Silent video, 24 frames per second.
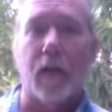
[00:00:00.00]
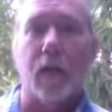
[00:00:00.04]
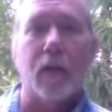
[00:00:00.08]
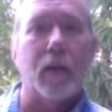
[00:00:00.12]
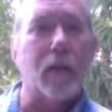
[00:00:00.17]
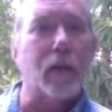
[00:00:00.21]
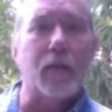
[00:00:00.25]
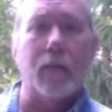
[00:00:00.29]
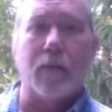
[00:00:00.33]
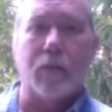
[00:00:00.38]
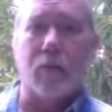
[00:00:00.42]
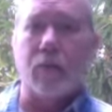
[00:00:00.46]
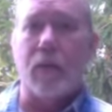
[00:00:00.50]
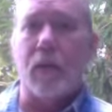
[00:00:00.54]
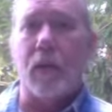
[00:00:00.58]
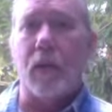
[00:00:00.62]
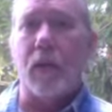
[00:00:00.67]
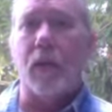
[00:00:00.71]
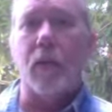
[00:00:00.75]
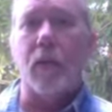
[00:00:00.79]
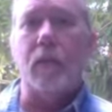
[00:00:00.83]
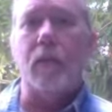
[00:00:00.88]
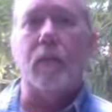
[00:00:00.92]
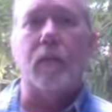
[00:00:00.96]
There's, there
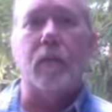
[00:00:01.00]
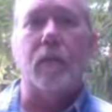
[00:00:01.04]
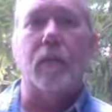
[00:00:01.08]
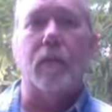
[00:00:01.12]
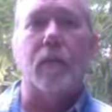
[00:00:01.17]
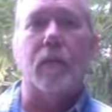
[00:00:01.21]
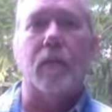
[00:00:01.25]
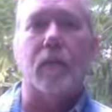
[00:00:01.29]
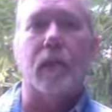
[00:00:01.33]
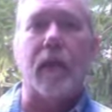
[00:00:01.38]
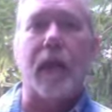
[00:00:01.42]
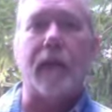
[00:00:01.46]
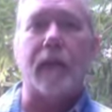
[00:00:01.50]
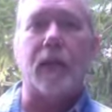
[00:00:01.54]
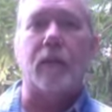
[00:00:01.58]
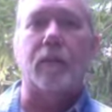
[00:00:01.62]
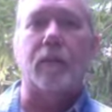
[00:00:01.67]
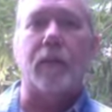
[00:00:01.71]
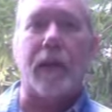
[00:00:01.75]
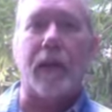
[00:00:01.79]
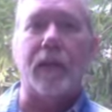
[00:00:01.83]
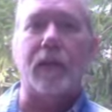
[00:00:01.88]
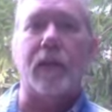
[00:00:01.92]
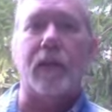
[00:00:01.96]
are lots of
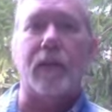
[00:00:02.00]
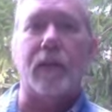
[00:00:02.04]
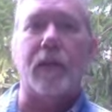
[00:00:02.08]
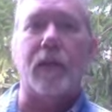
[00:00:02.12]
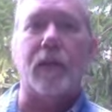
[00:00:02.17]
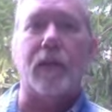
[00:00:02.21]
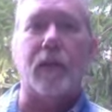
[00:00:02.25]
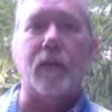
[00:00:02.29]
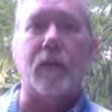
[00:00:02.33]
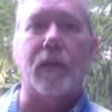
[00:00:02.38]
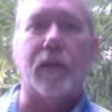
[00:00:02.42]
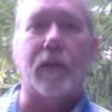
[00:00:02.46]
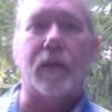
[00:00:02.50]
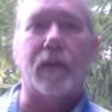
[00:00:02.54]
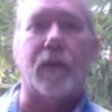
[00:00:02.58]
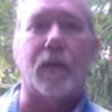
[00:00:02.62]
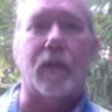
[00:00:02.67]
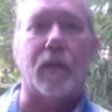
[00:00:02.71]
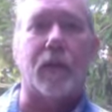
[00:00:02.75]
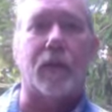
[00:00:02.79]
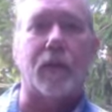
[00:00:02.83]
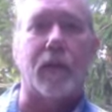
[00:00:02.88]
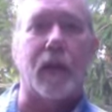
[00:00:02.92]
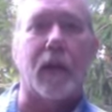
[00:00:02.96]
places to do this
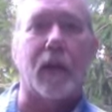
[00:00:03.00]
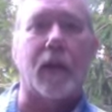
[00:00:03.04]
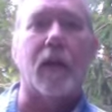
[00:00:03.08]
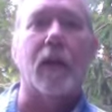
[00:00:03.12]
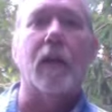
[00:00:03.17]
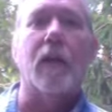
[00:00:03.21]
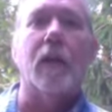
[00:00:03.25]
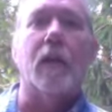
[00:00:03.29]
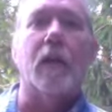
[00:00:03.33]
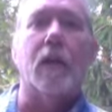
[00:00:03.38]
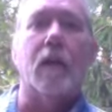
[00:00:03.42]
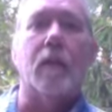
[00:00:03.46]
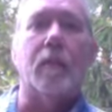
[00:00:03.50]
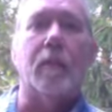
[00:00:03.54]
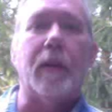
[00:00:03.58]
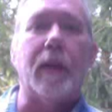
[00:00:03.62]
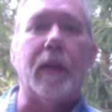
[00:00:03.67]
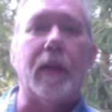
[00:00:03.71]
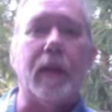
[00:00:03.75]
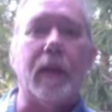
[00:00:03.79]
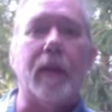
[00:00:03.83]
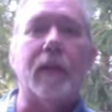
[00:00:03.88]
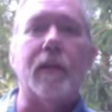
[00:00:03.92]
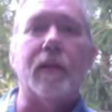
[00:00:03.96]
sort of thing, but
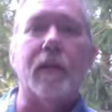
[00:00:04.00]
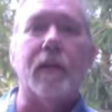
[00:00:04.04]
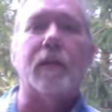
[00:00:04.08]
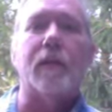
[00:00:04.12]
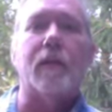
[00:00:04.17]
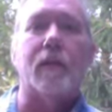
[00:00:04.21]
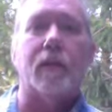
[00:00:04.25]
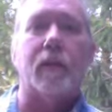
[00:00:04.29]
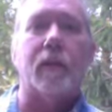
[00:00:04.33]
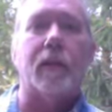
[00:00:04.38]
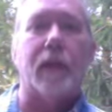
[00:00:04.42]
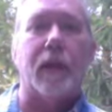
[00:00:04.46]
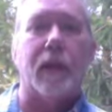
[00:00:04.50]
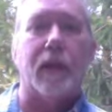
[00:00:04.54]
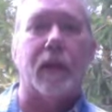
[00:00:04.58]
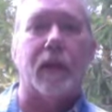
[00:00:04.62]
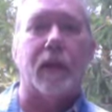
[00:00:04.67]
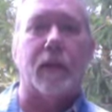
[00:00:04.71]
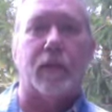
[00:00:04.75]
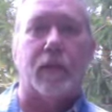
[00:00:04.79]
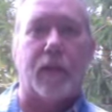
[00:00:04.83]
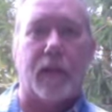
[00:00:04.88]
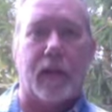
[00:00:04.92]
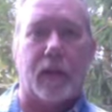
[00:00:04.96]
is this a really
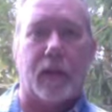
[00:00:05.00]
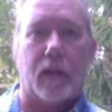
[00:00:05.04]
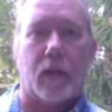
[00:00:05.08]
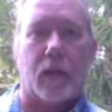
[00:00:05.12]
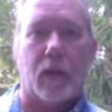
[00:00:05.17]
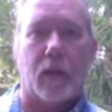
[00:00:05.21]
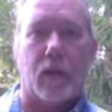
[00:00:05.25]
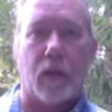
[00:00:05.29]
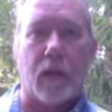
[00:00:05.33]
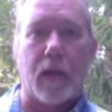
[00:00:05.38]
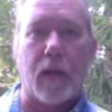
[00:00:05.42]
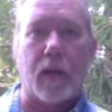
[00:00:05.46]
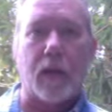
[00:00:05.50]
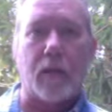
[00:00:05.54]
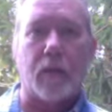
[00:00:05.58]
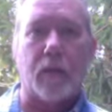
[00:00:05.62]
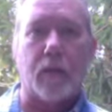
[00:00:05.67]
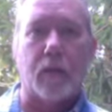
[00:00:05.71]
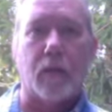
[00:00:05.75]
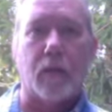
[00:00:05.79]
good fit? Okay.